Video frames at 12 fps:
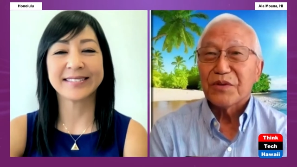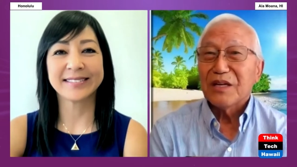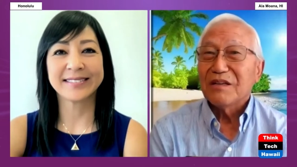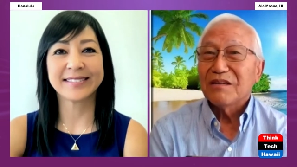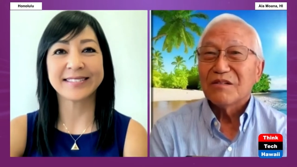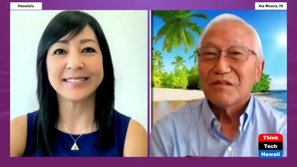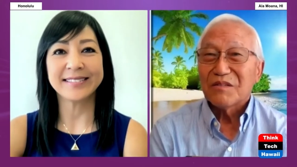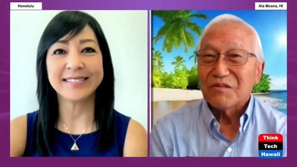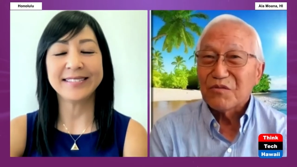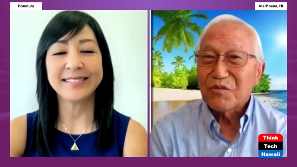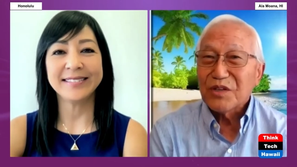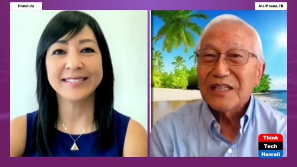Speaker 1: three
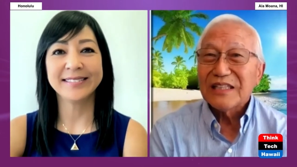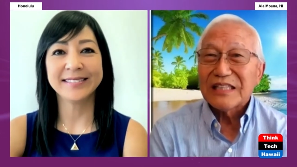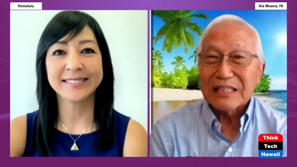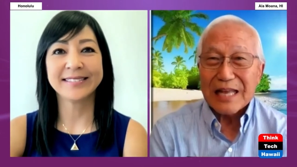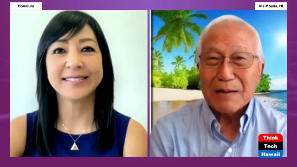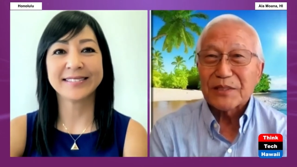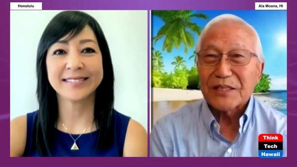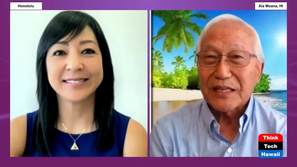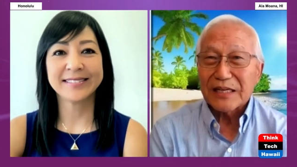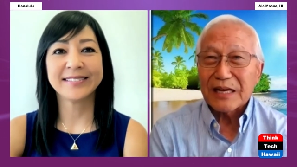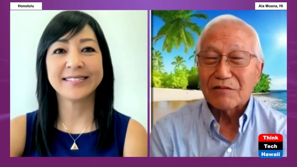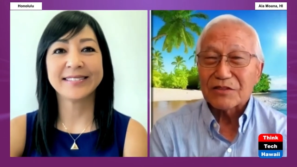really
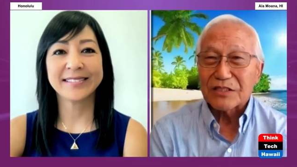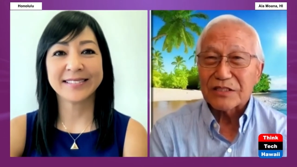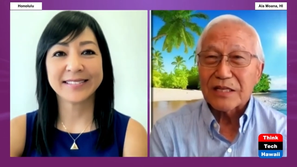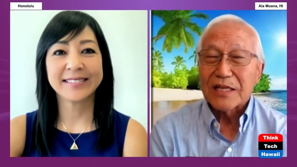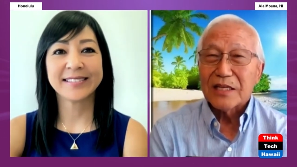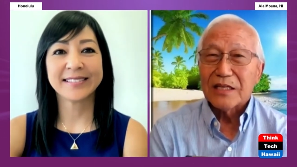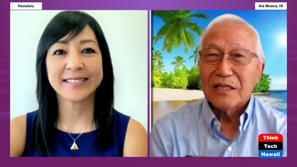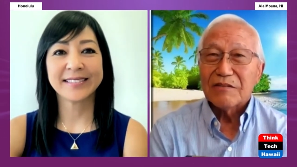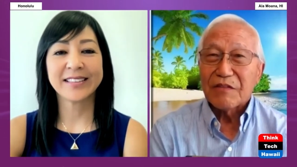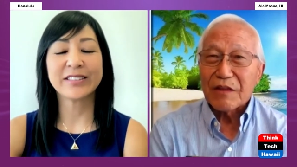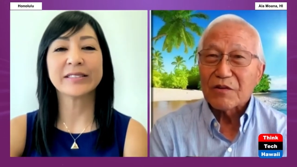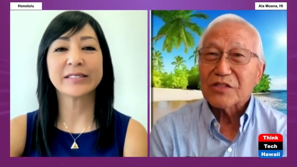dilapidated houses.
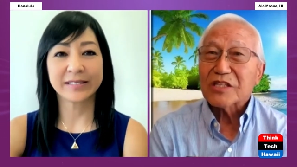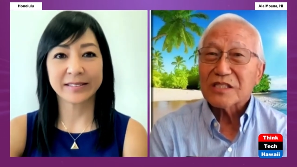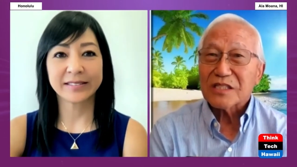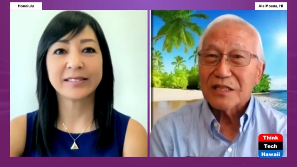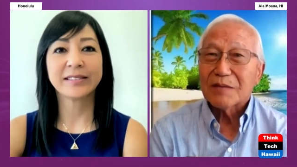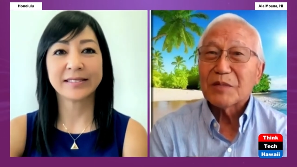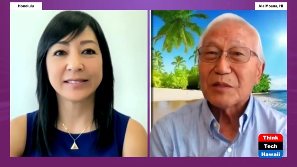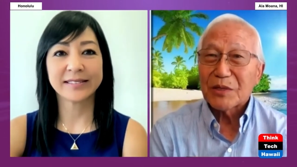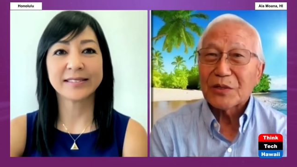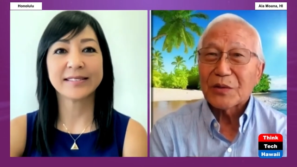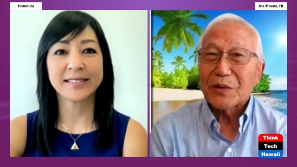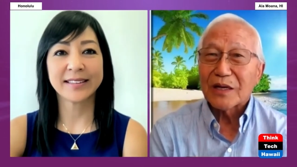If there was a slum in
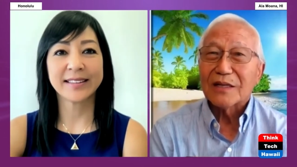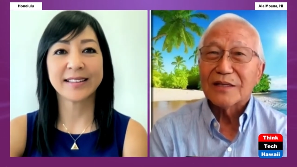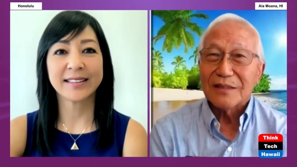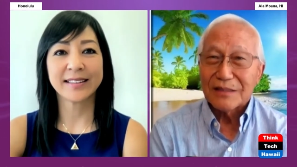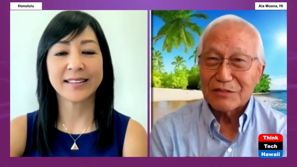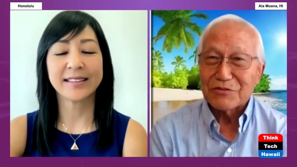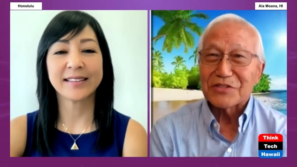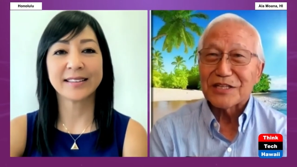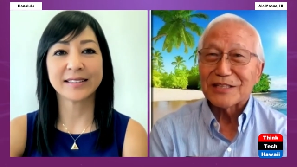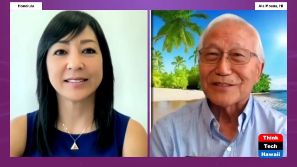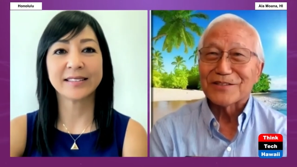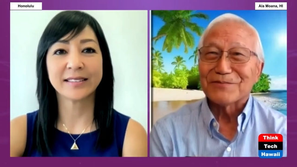Manoa, this
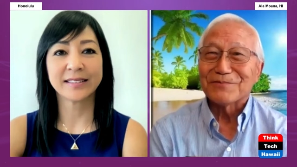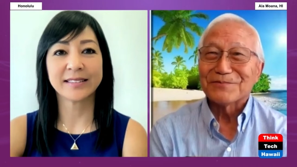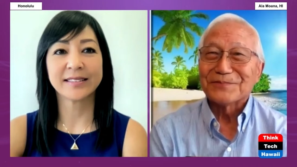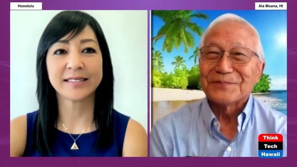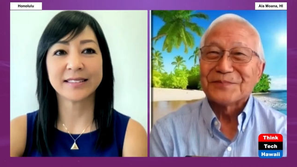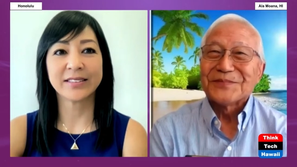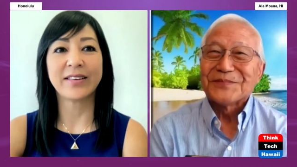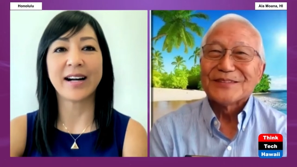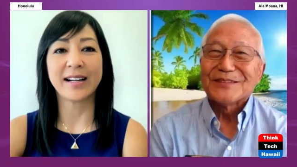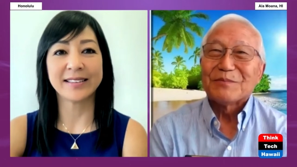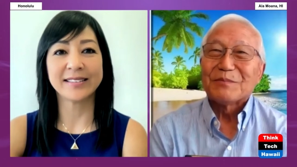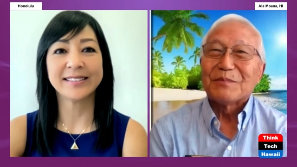was it.
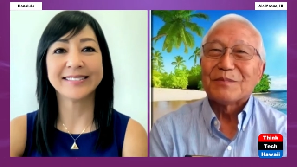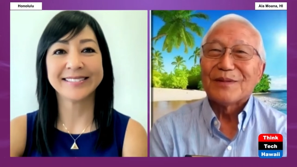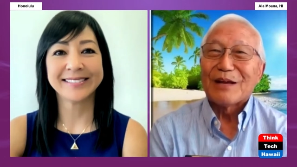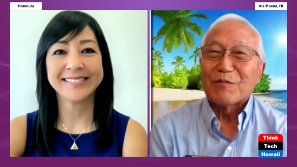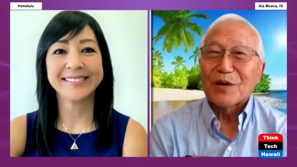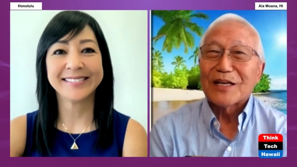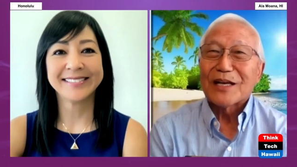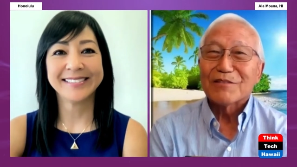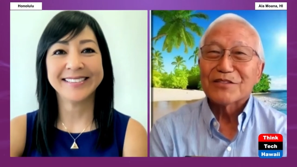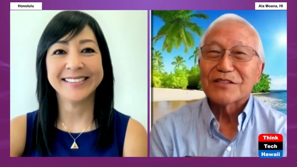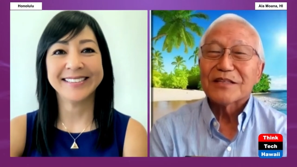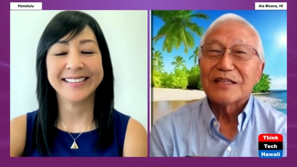And one
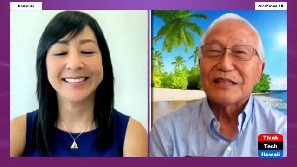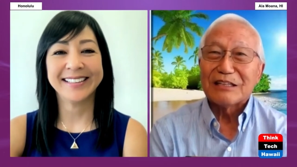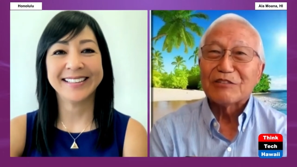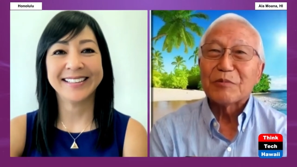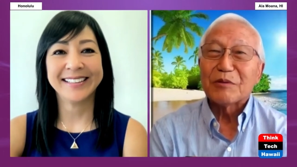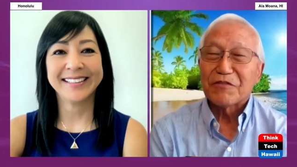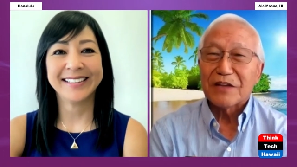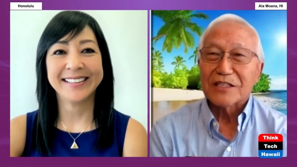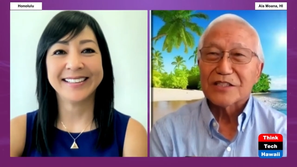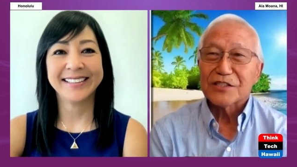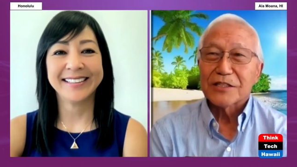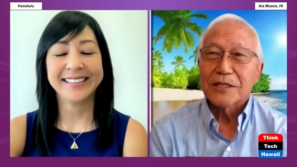house that needed to be
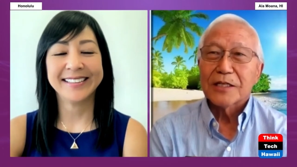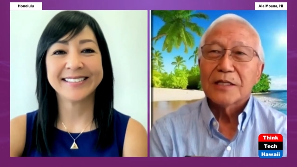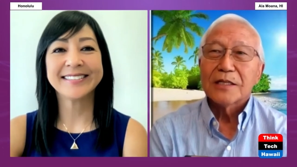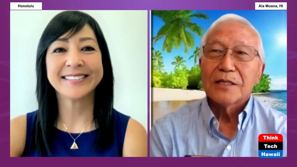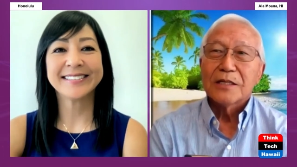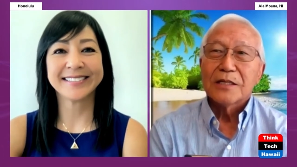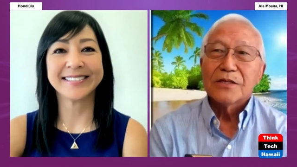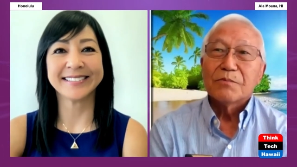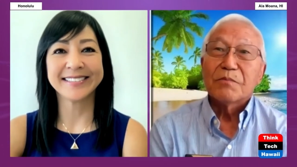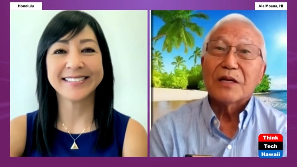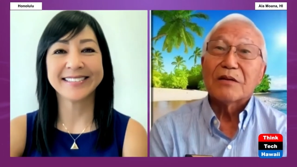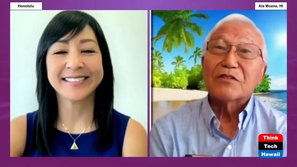fixed.
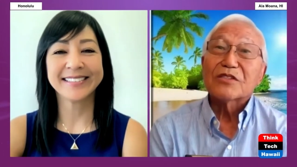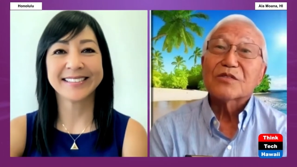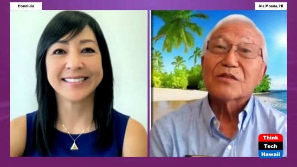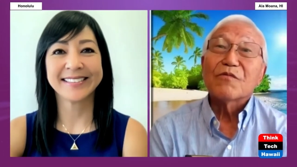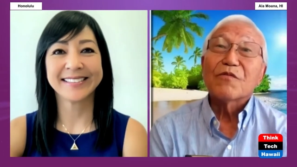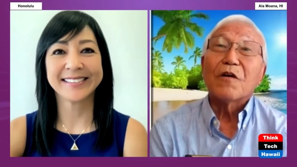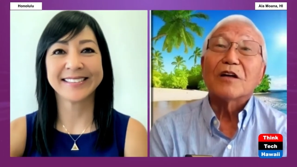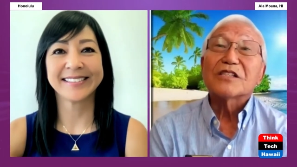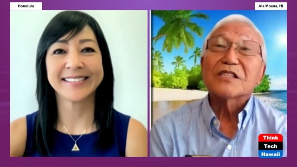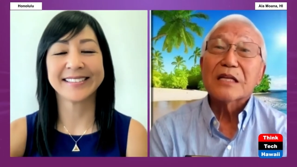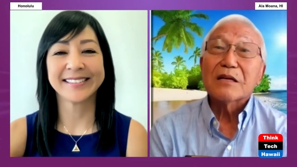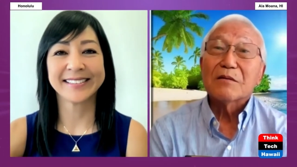Mm-hmm. But it was
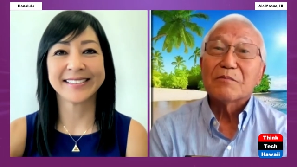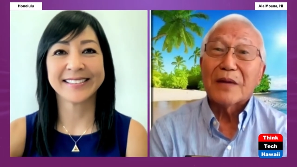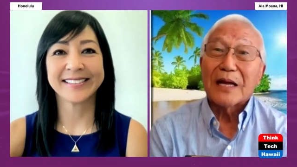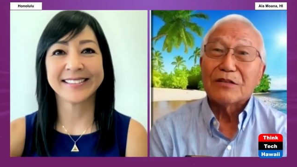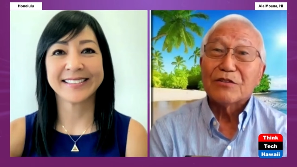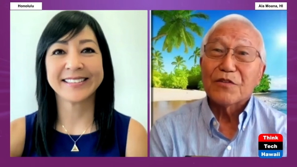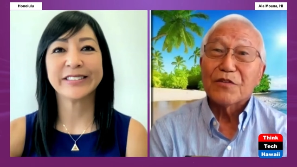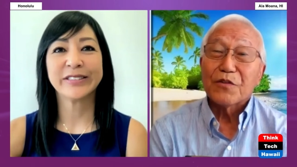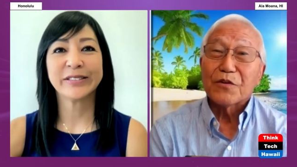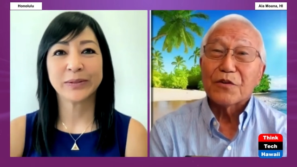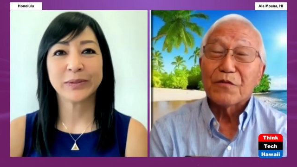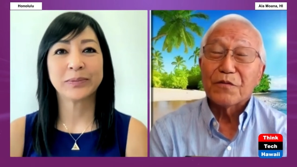on sale, mind you,
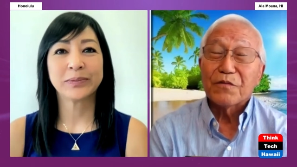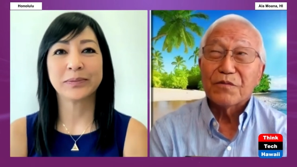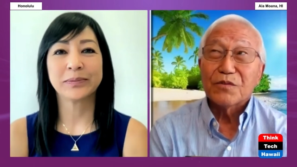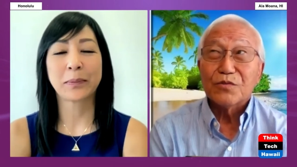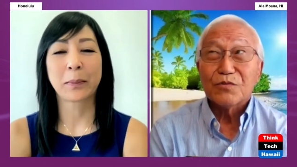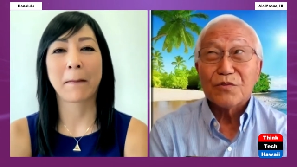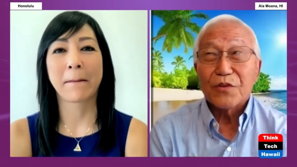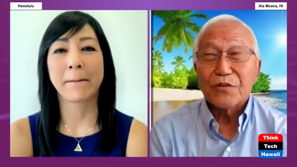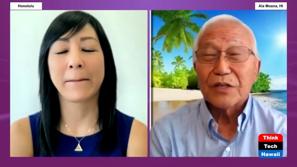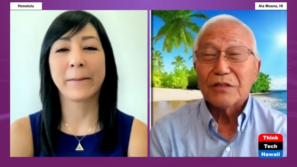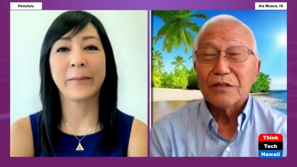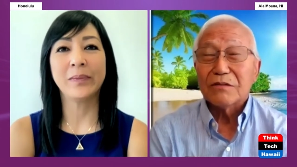32,
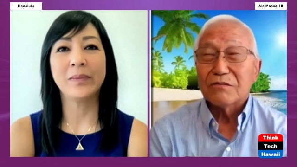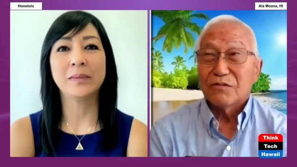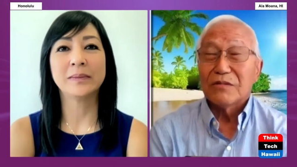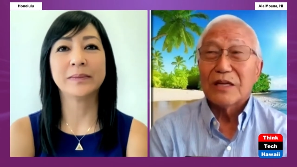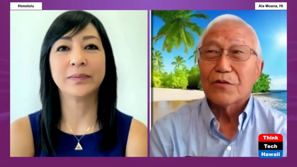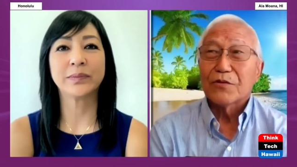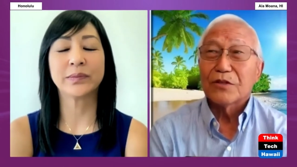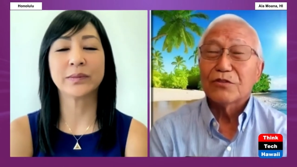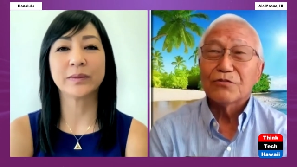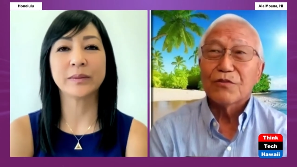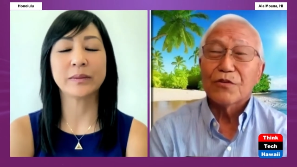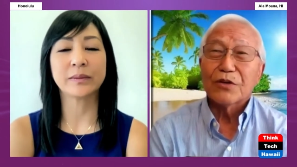30, yeah,
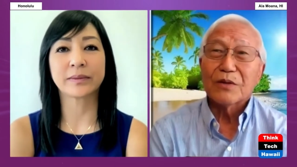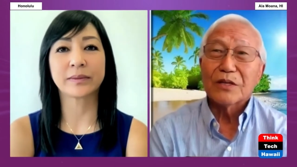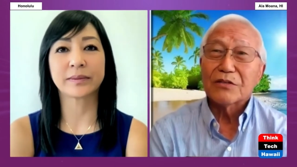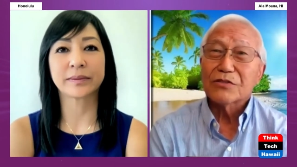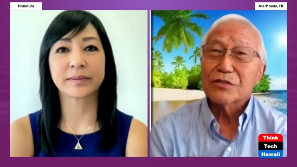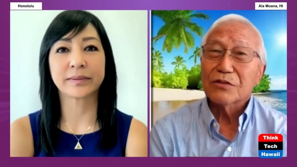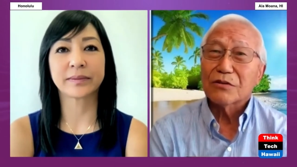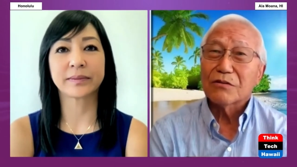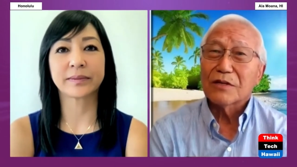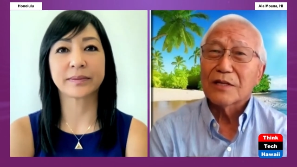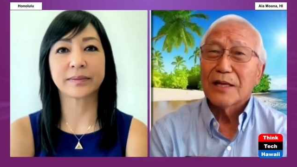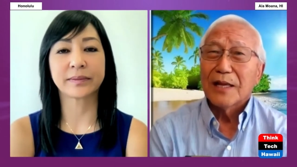32, 31 years
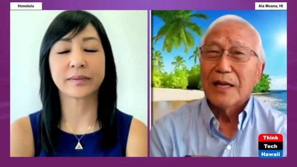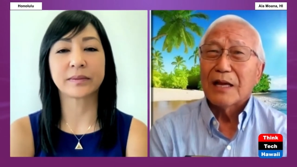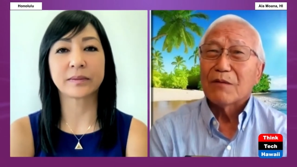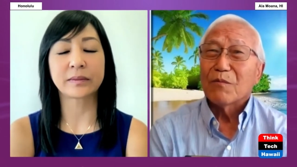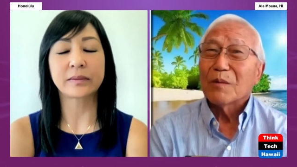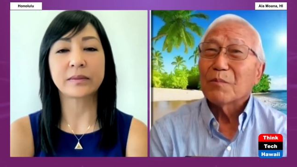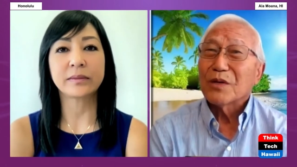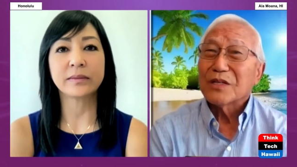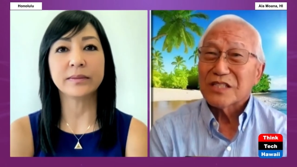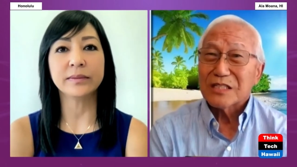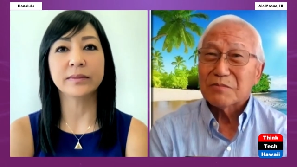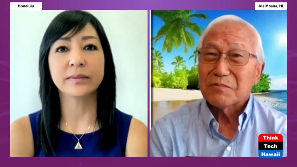ago at
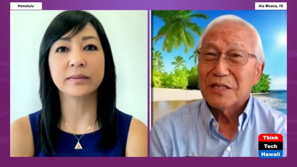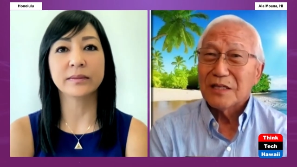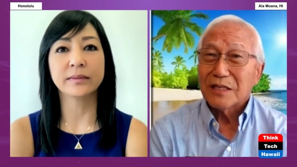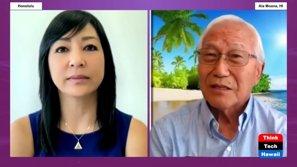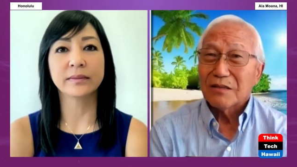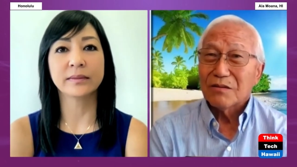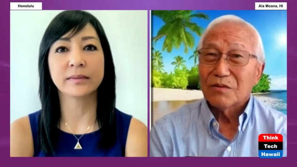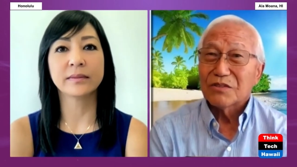1.6 million,